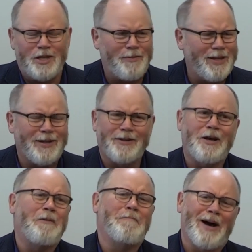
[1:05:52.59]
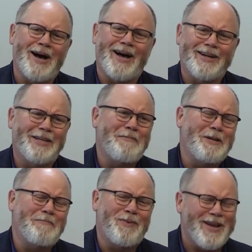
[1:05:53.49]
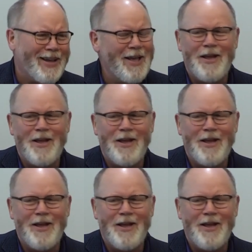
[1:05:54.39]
And I'm like, come on, give me a break.